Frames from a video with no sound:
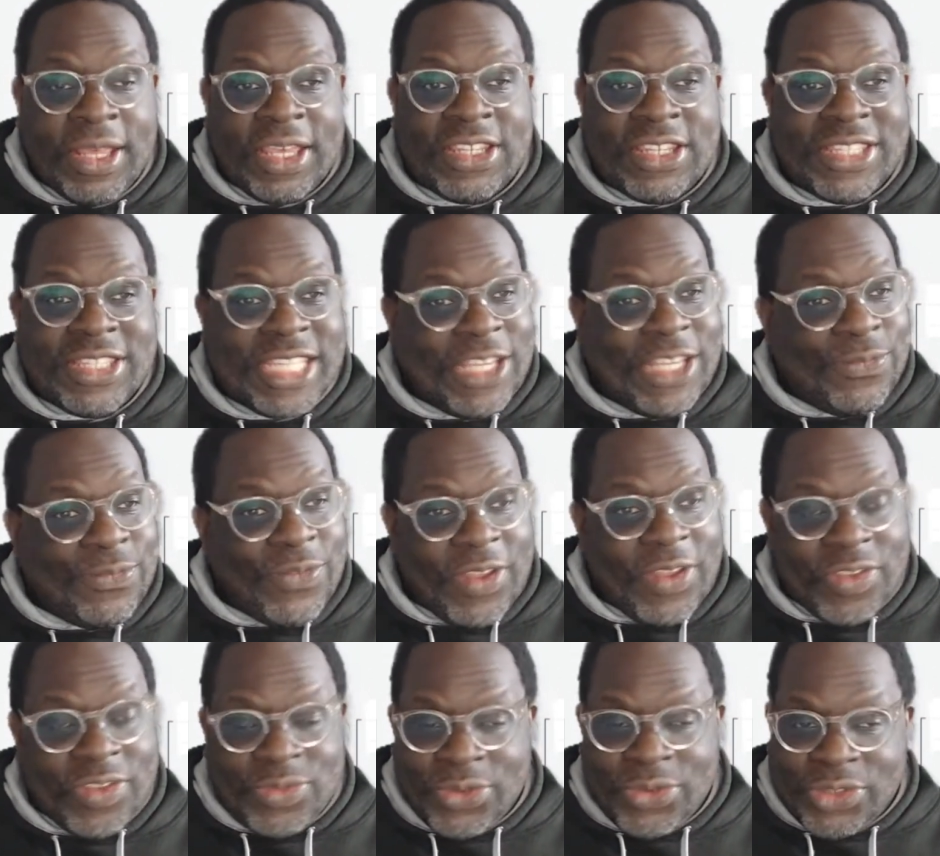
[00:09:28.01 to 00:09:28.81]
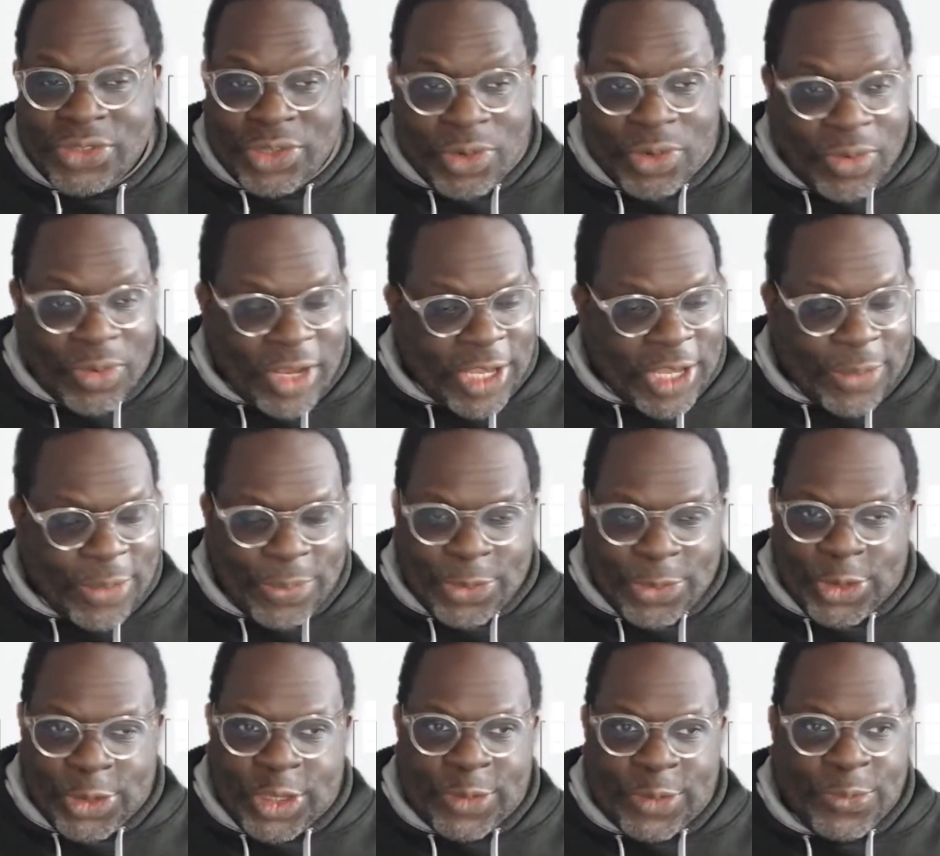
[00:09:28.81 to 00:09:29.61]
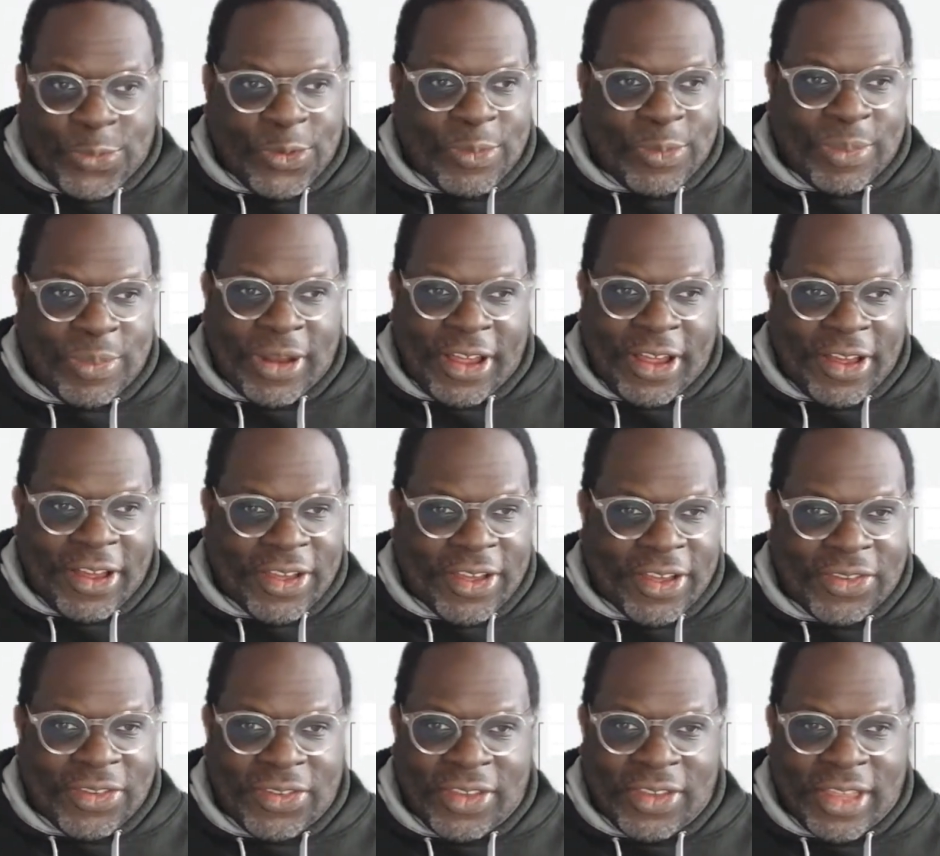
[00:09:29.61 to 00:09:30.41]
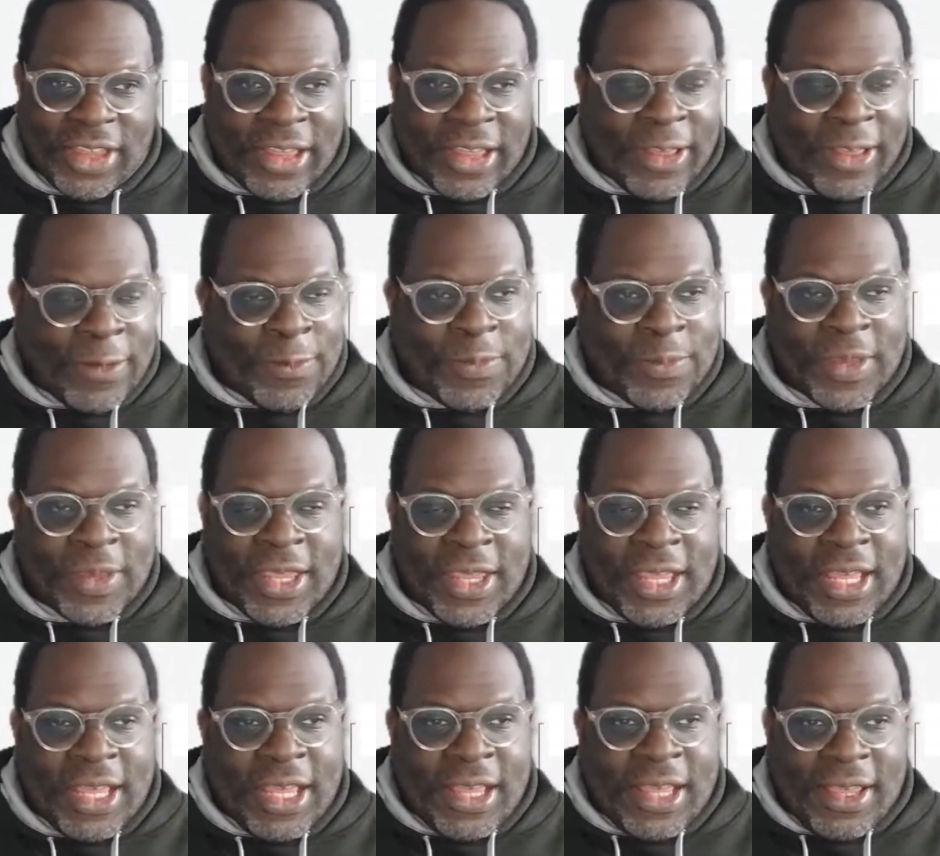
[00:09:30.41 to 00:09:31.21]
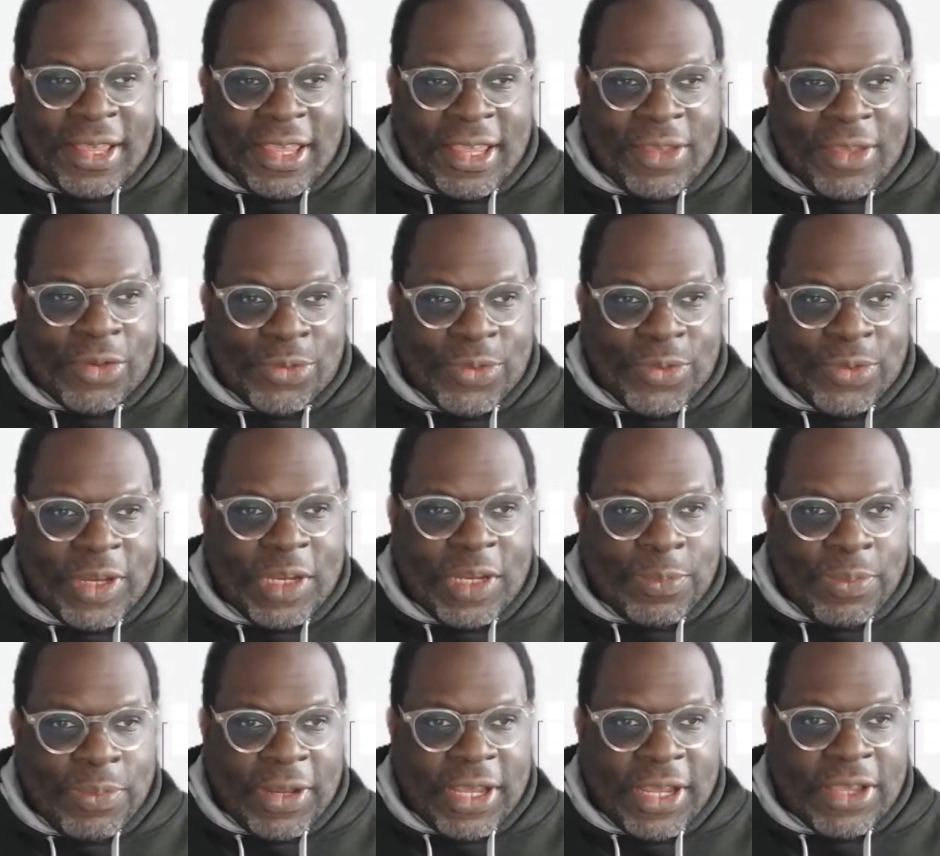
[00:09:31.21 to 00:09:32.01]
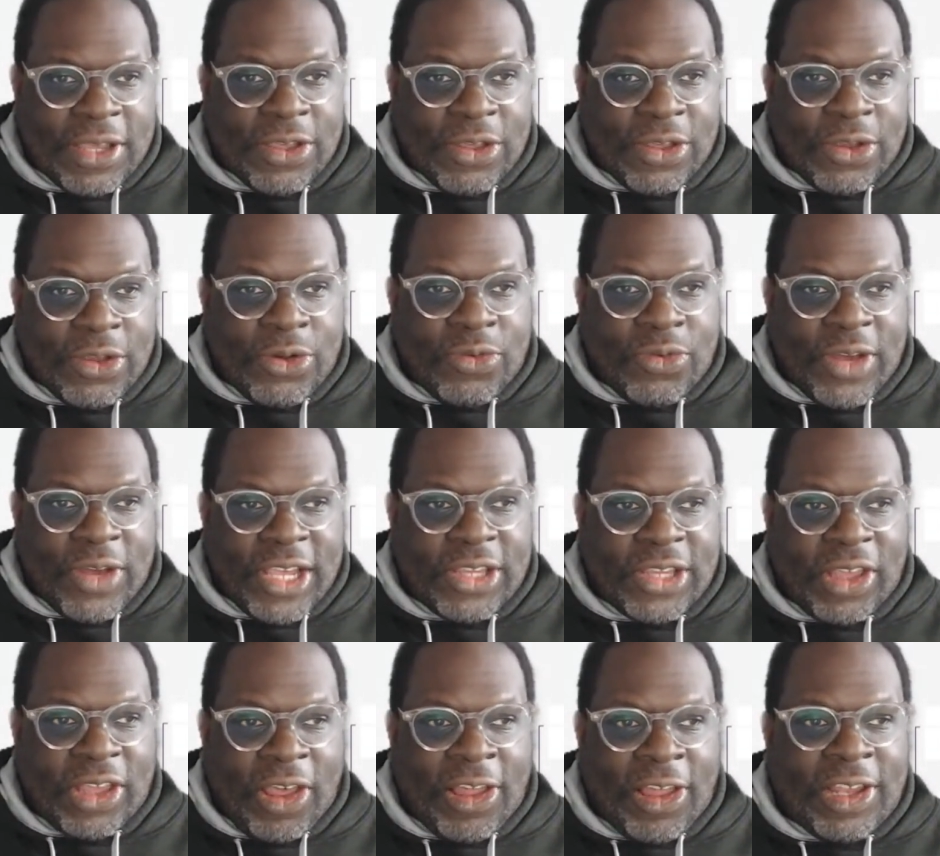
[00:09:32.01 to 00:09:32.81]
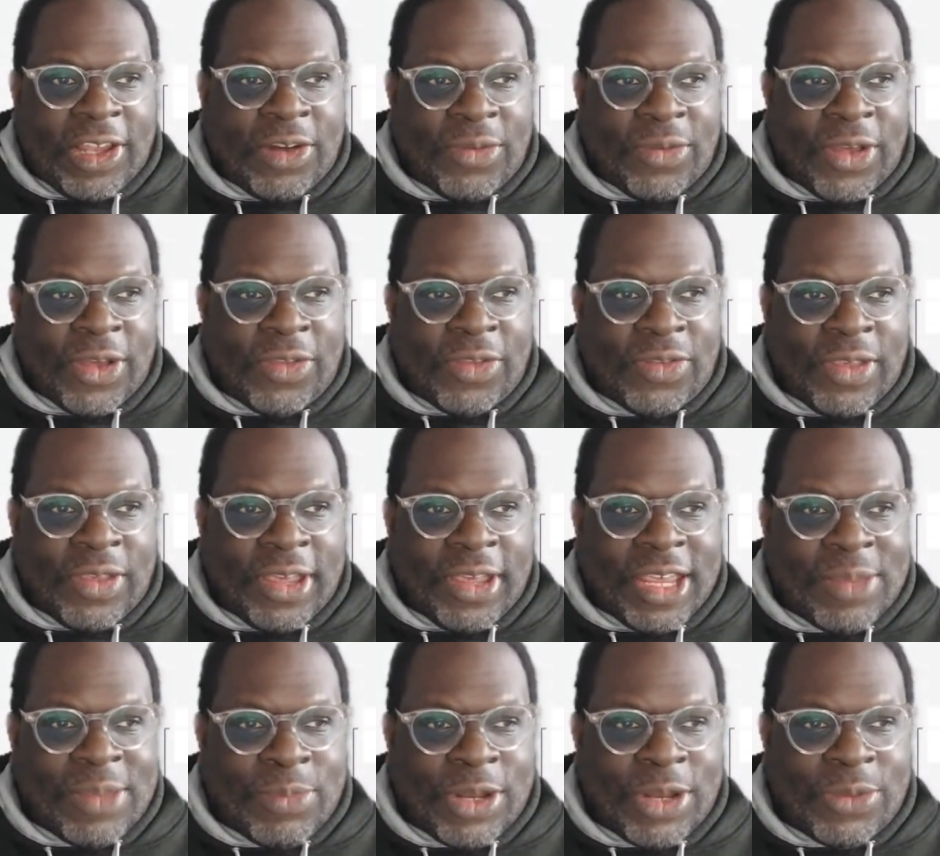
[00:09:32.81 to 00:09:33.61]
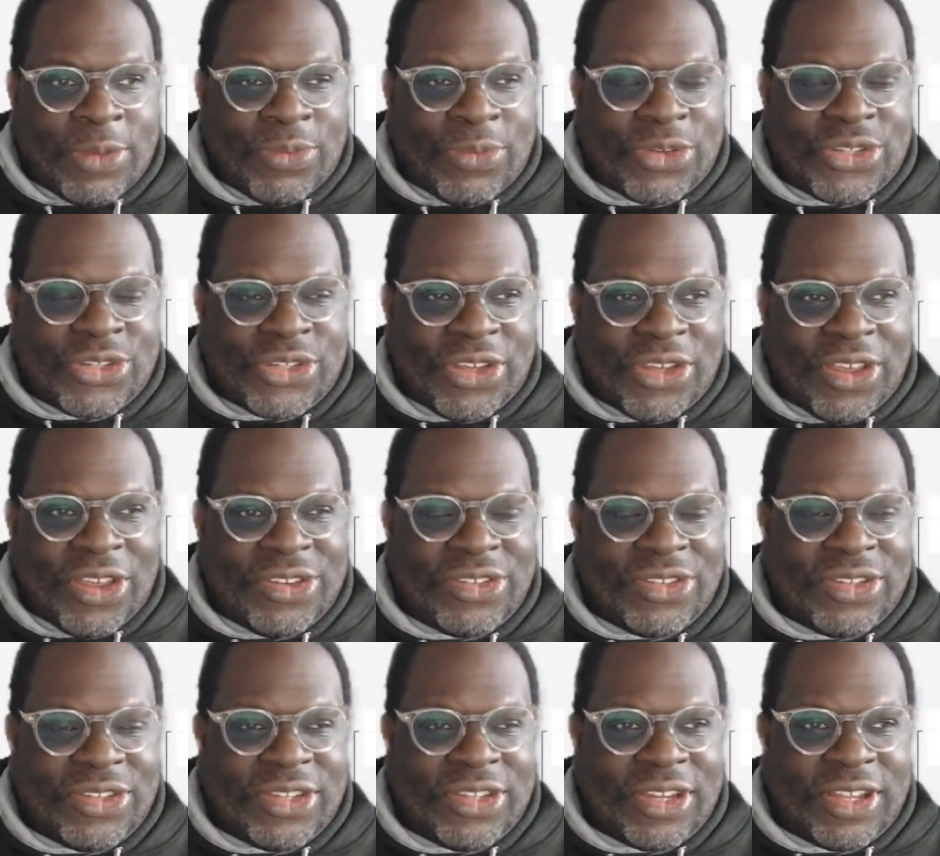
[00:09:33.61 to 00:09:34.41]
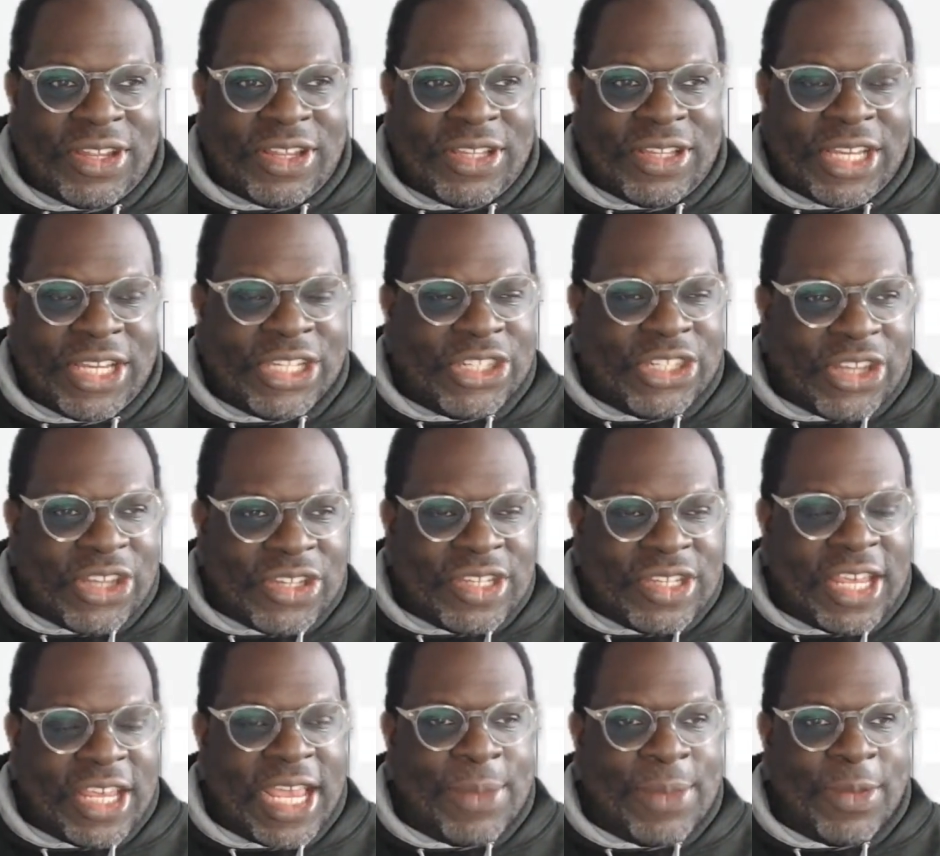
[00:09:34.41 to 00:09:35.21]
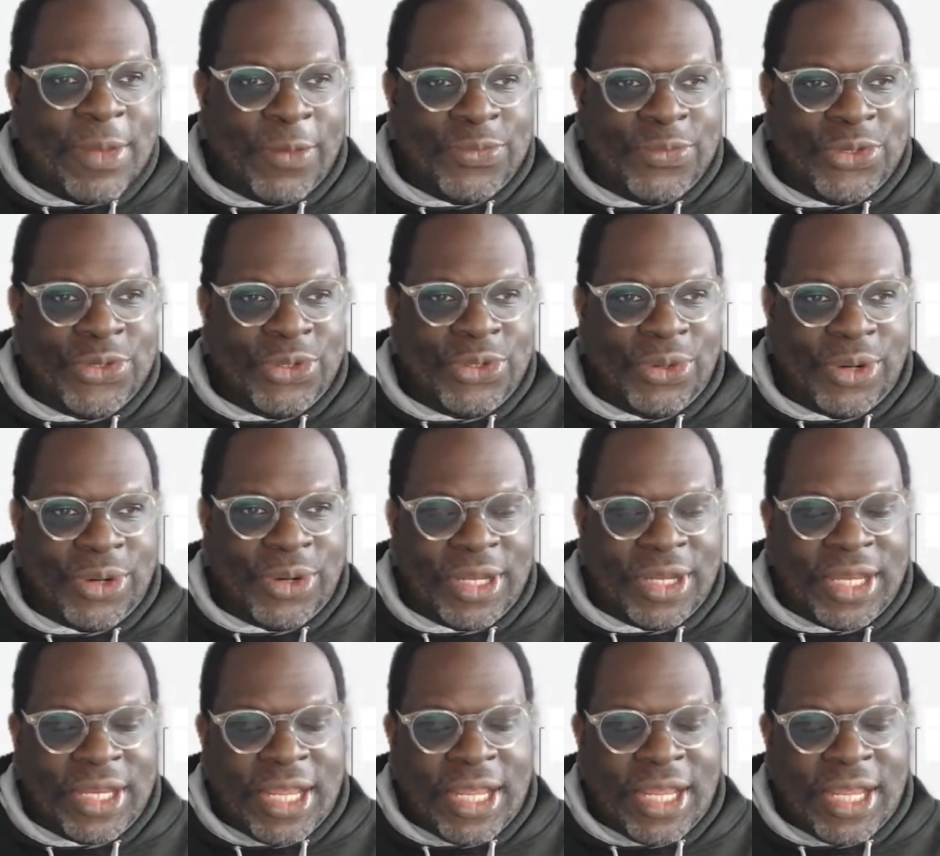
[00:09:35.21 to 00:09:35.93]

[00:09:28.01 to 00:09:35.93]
His defense was great, multiple blocks. Um, he was really playing a great all-around game, but it was just uh, they just came up short.